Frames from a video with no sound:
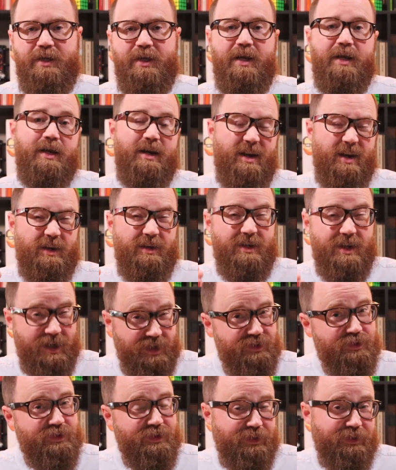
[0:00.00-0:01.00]
in an
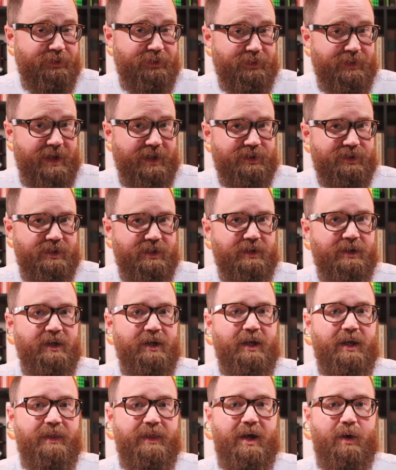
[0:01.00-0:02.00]
industrial direction
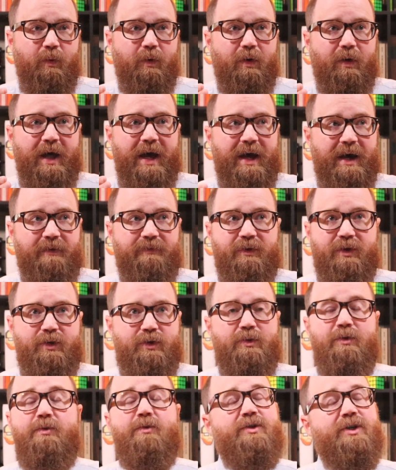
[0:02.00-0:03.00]
that will have
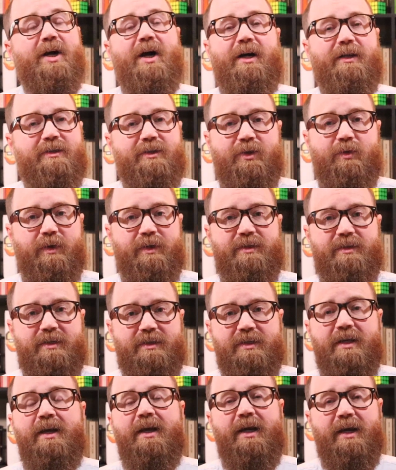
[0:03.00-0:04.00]
huge
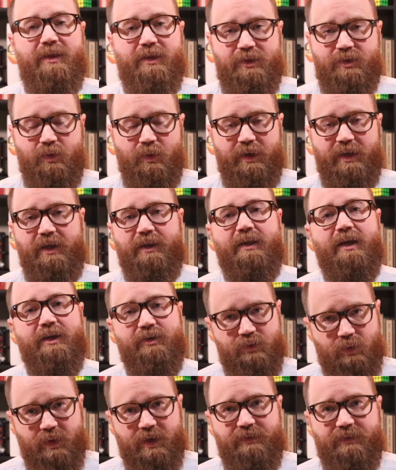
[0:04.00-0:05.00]
consequences in the twentieth and
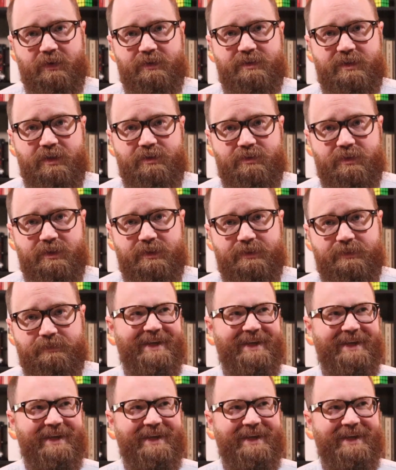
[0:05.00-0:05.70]
twenty-first centuries.